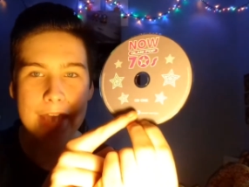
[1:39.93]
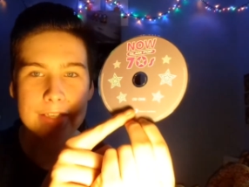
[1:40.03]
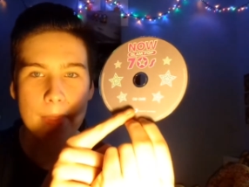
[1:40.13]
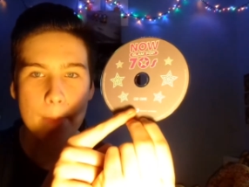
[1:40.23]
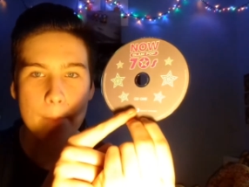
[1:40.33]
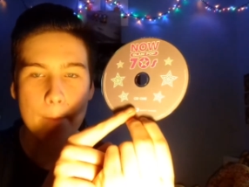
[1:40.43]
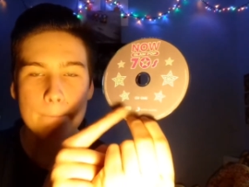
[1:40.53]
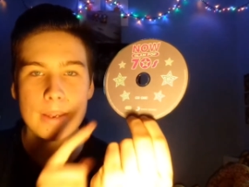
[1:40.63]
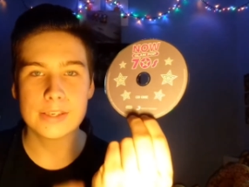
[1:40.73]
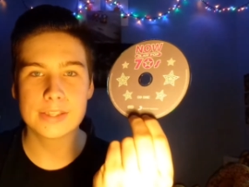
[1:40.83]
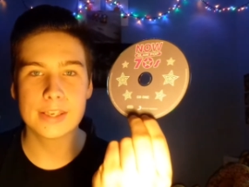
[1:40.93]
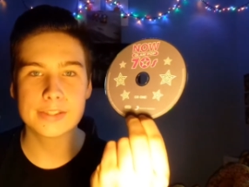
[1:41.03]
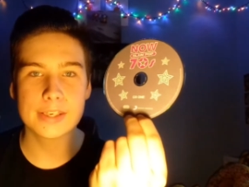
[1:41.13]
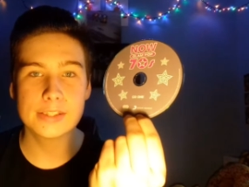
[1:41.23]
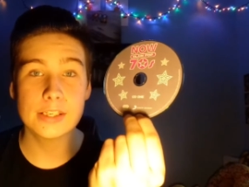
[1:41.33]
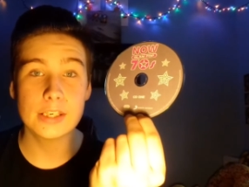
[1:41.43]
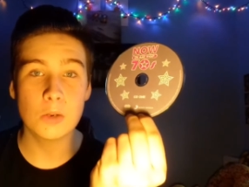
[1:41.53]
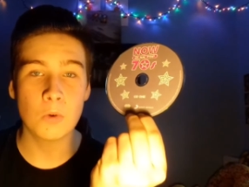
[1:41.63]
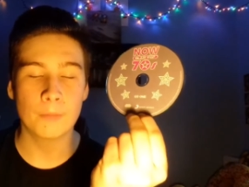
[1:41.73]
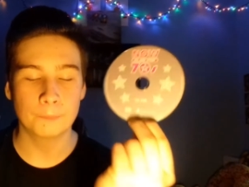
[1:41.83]
And down the bottom, it says
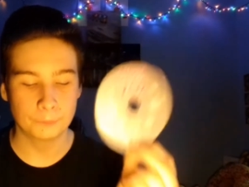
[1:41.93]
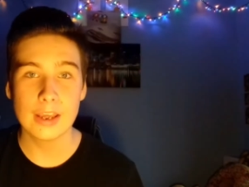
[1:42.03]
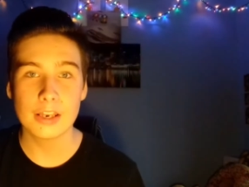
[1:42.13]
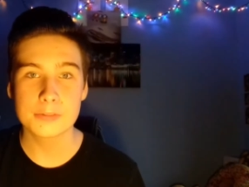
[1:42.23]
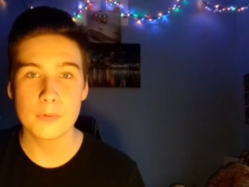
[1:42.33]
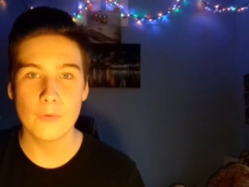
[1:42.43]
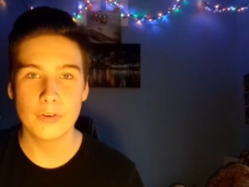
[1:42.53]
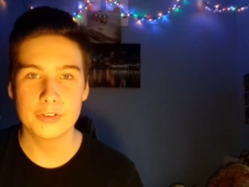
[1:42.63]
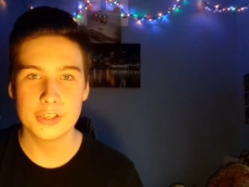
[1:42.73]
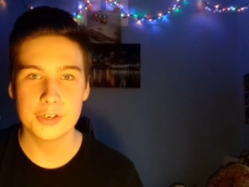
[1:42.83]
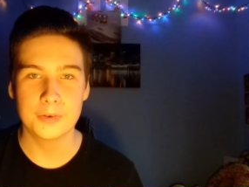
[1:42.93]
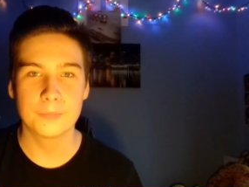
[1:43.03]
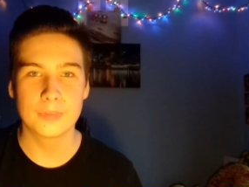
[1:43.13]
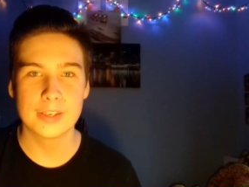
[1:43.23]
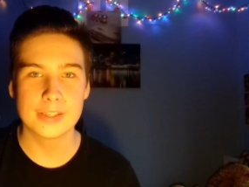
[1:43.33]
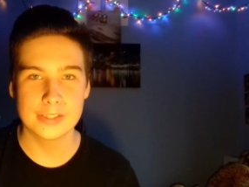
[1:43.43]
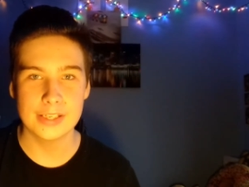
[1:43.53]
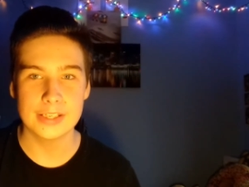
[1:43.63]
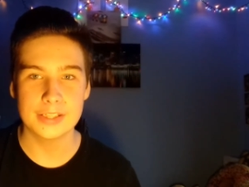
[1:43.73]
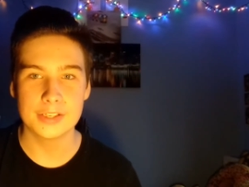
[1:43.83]
CD1. Now let's move on to
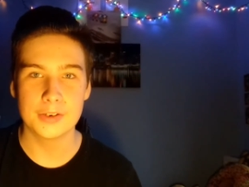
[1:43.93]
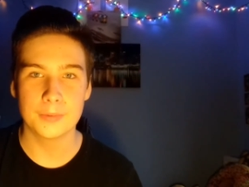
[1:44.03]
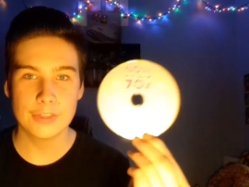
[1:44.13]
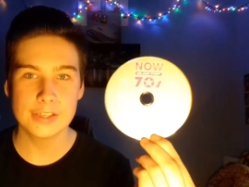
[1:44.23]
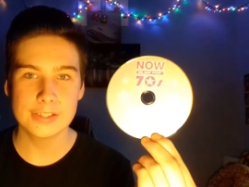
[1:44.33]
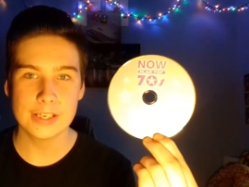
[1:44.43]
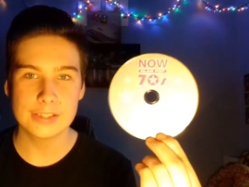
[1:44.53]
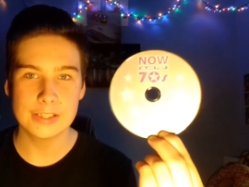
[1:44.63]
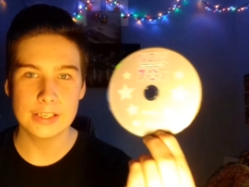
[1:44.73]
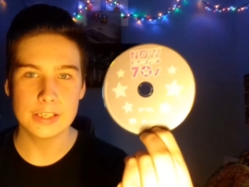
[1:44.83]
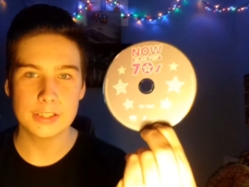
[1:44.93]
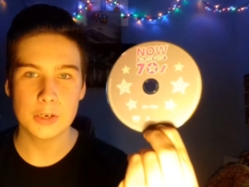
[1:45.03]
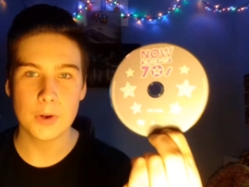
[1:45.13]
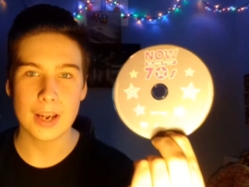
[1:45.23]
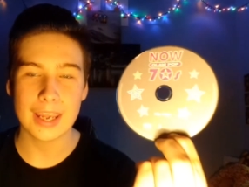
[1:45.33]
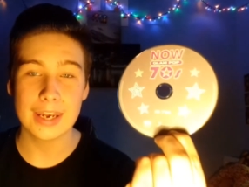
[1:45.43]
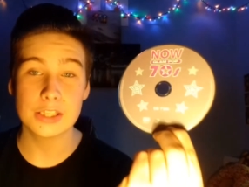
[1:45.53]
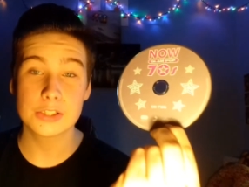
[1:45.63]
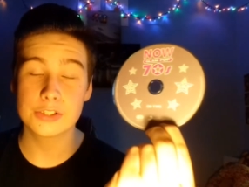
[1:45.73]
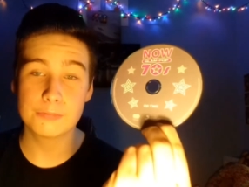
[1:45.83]
CD2. This is CD2. Again,
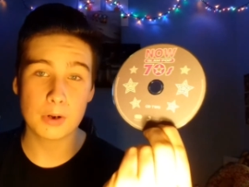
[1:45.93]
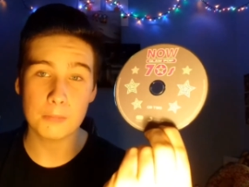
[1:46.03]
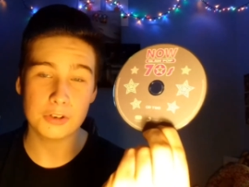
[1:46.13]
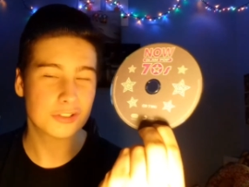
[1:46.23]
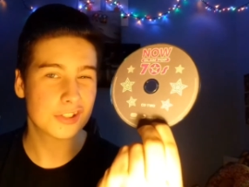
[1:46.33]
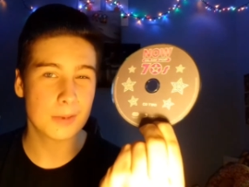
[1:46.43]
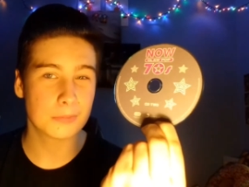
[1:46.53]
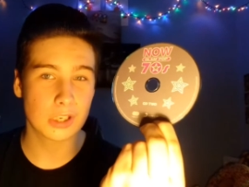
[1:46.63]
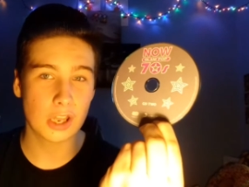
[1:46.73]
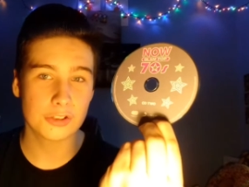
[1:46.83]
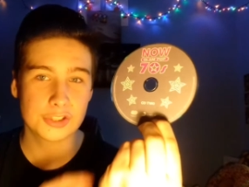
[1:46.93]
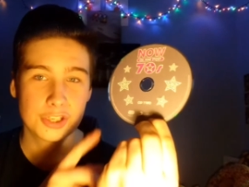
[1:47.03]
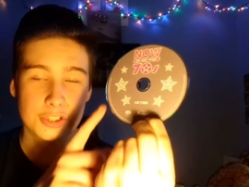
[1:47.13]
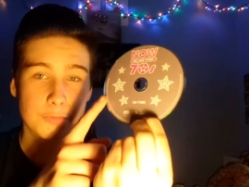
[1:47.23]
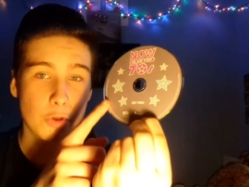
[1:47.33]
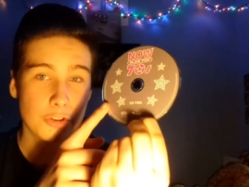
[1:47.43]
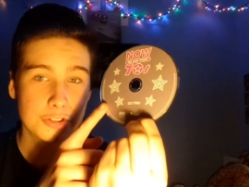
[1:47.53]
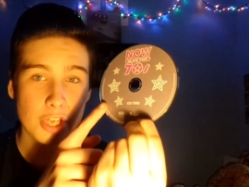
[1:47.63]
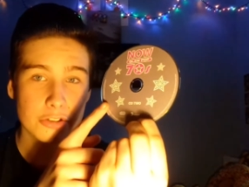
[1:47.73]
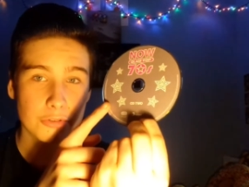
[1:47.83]
it's, it's, pretty much the same as the last disc. You've got the
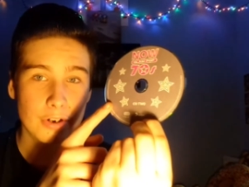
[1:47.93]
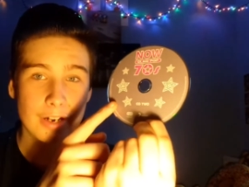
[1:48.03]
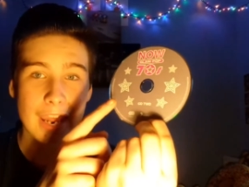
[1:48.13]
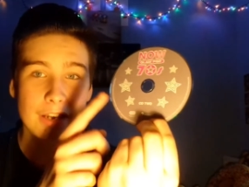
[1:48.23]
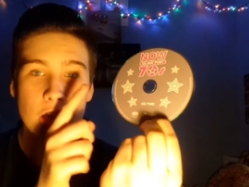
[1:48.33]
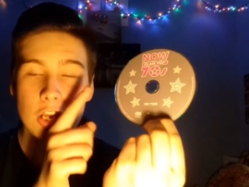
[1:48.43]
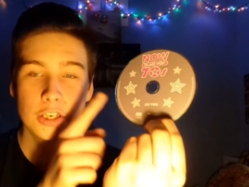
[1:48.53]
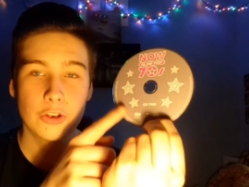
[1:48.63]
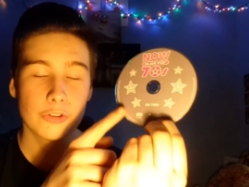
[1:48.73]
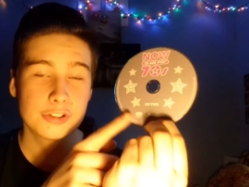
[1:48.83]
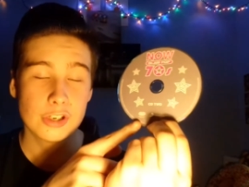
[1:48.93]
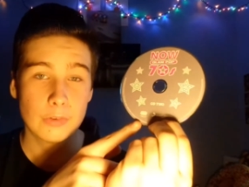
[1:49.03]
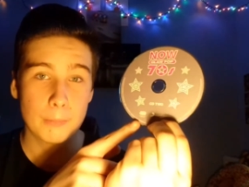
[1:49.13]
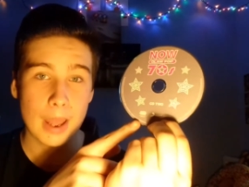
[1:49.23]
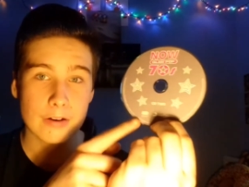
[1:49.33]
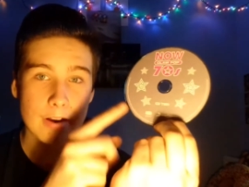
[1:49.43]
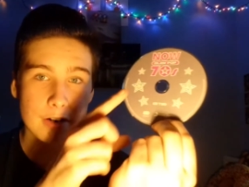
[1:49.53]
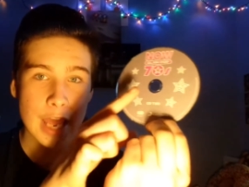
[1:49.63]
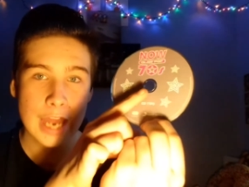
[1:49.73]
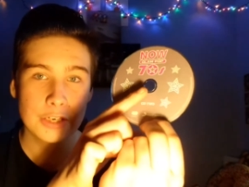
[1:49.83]
stars on it again, you've got the silver
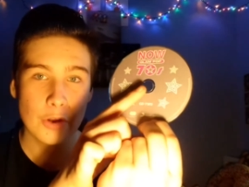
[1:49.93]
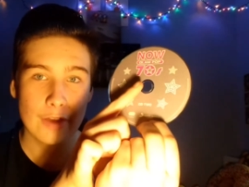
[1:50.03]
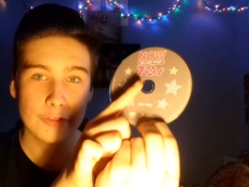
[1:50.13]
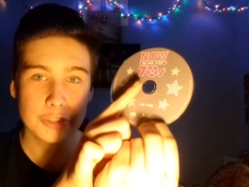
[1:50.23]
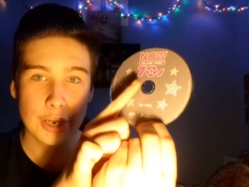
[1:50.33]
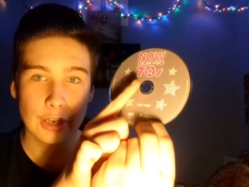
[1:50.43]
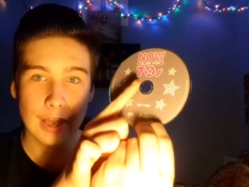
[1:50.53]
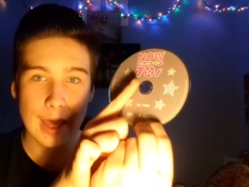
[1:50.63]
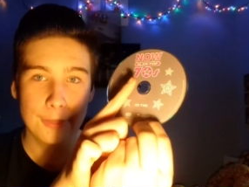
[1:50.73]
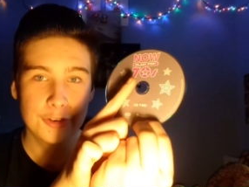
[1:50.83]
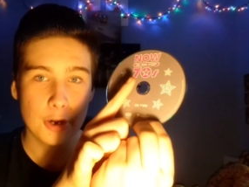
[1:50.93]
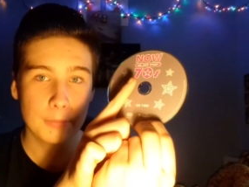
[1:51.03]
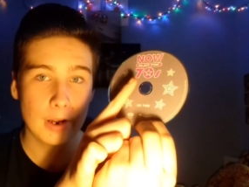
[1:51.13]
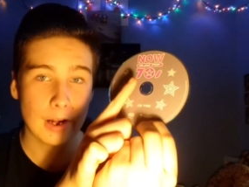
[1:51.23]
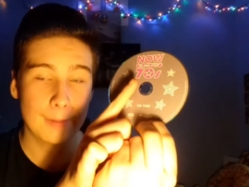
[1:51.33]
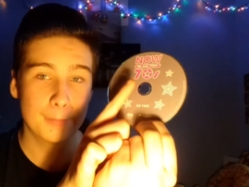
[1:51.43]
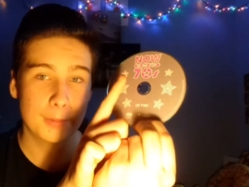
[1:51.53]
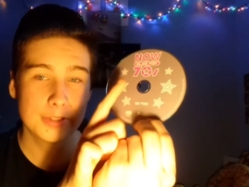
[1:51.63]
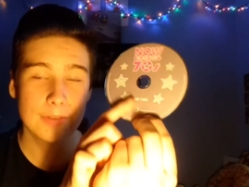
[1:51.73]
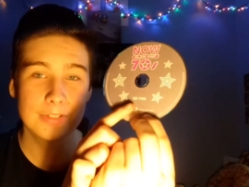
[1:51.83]
background, and you have the title at the top now, Glam
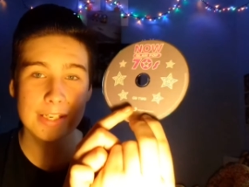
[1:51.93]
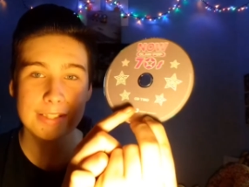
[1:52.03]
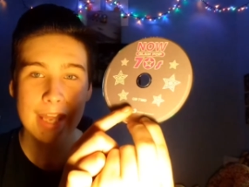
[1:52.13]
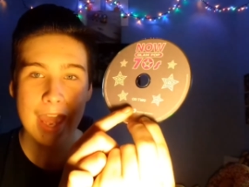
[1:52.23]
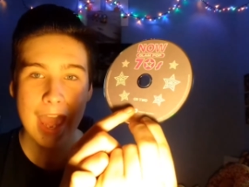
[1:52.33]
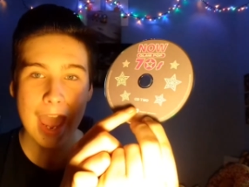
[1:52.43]
Pop 70s.